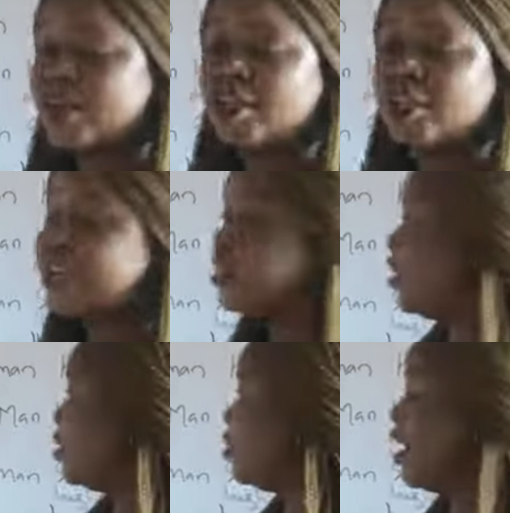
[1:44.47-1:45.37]
agent
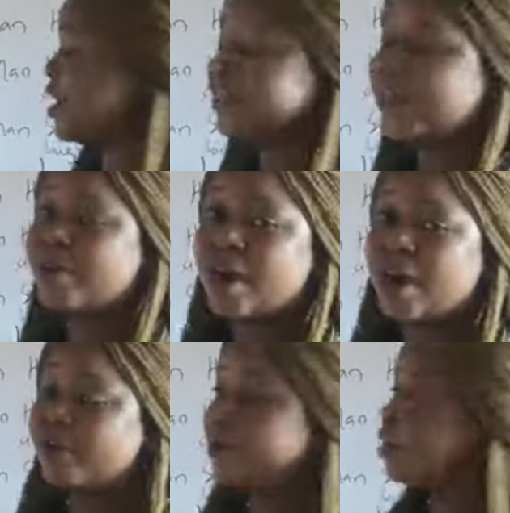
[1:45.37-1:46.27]
is
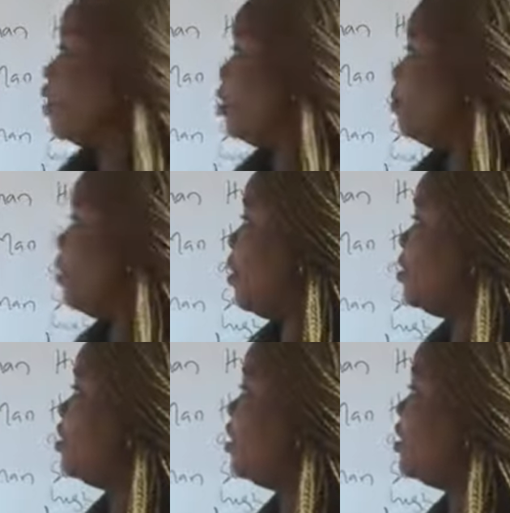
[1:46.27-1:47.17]
bacteria. The
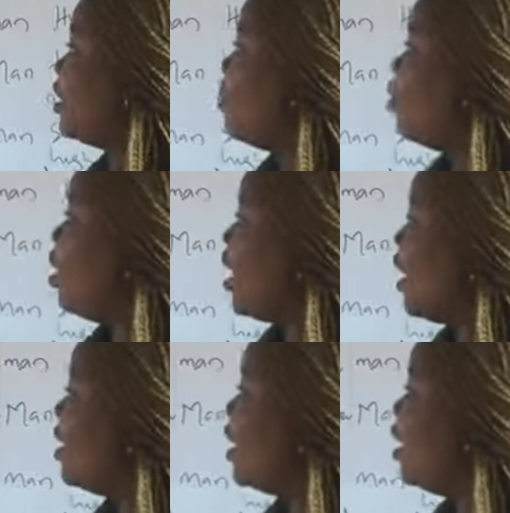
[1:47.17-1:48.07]

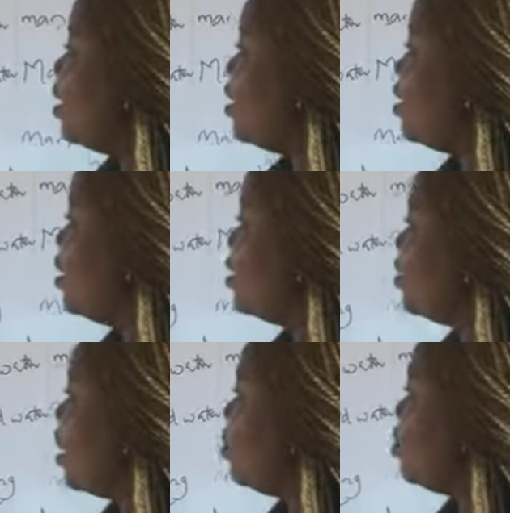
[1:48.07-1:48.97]
Salmonella
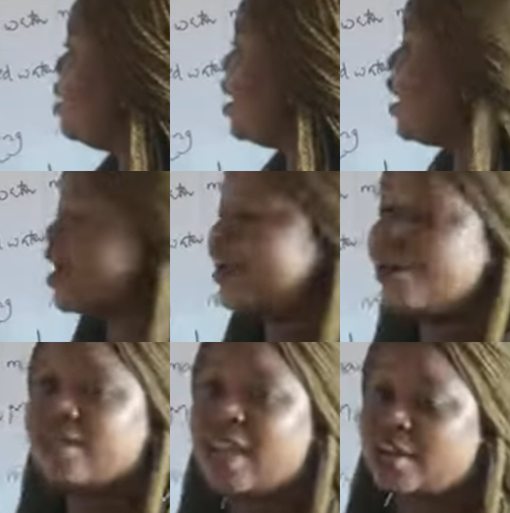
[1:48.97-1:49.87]

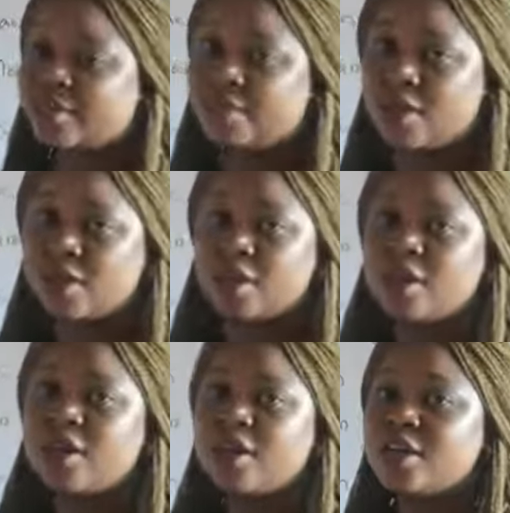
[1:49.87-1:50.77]
typhi
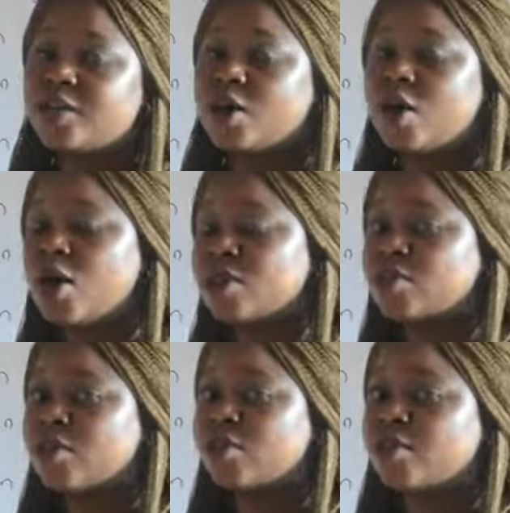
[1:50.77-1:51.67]
is the
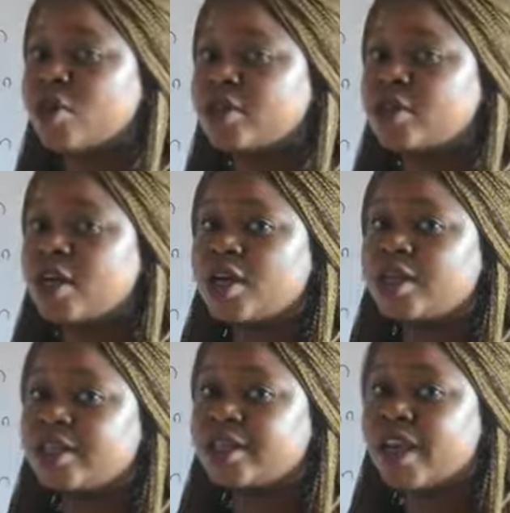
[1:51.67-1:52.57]
cause of
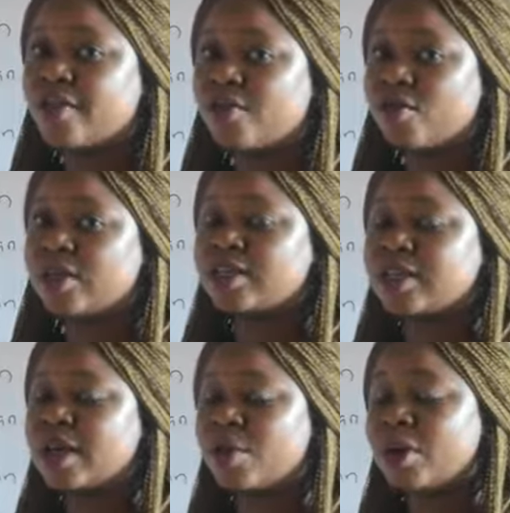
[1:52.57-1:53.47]
what? The typhoid, the
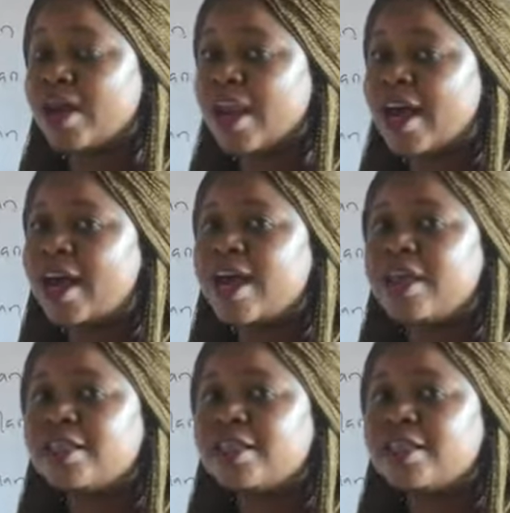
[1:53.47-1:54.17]
Salmonella